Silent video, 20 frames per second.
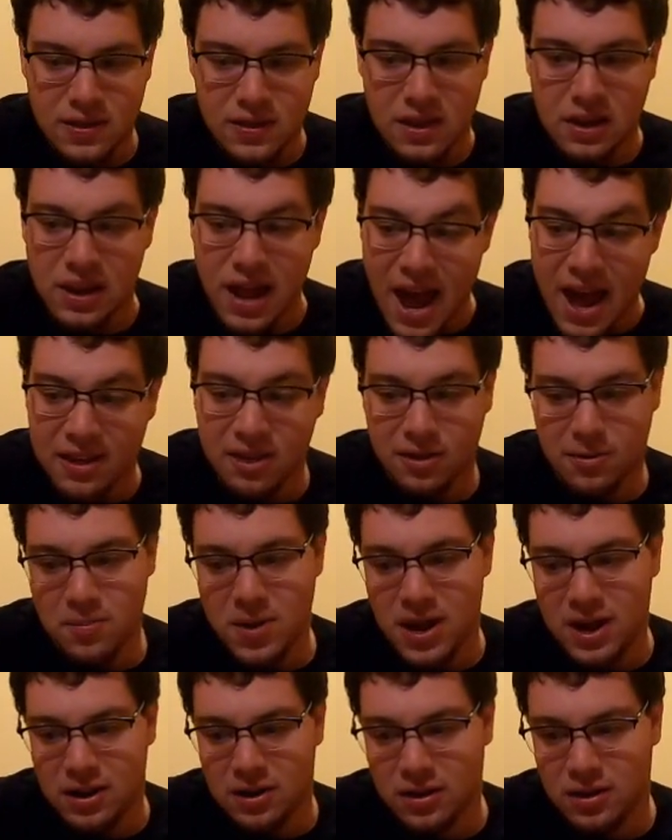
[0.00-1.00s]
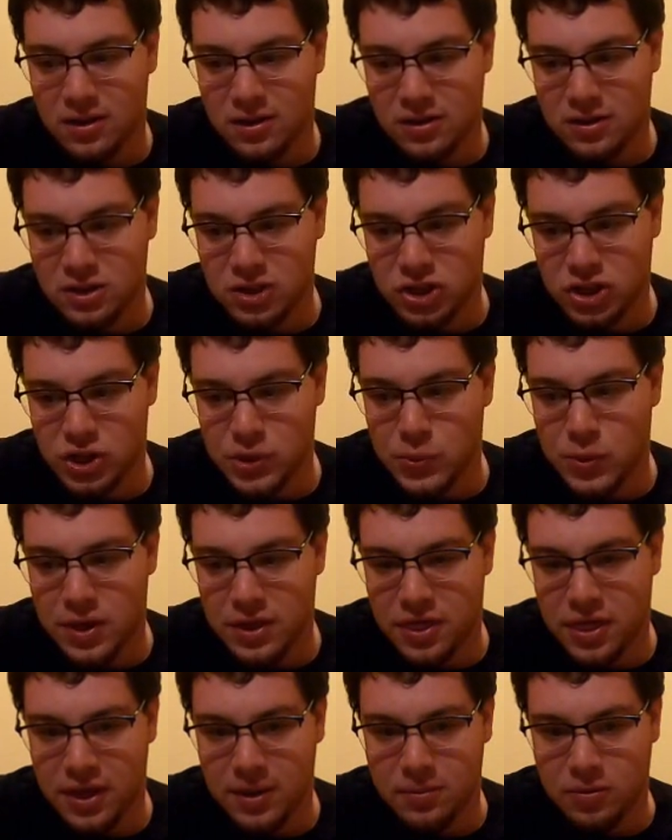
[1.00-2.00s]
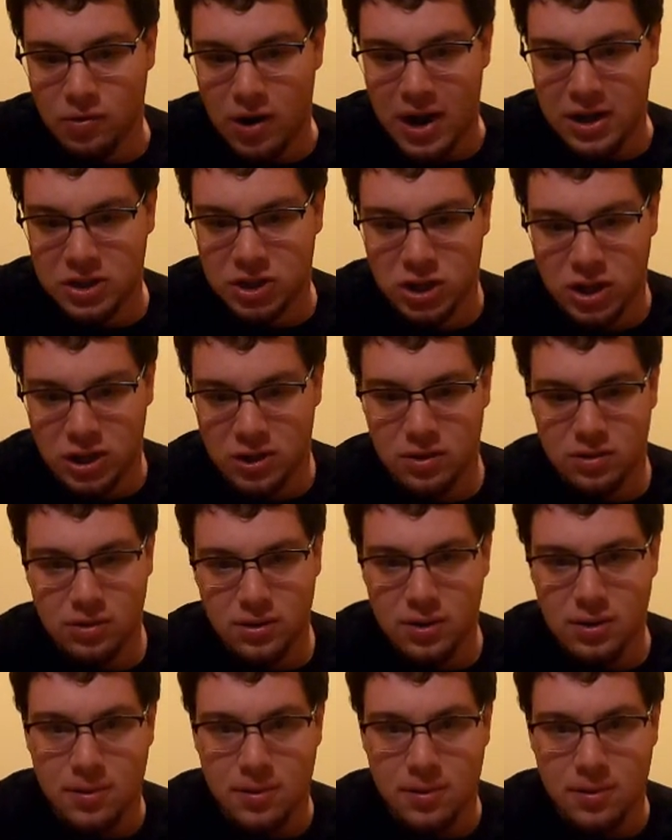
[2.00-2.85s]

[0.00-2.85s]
the last made G1 themed Ratchet.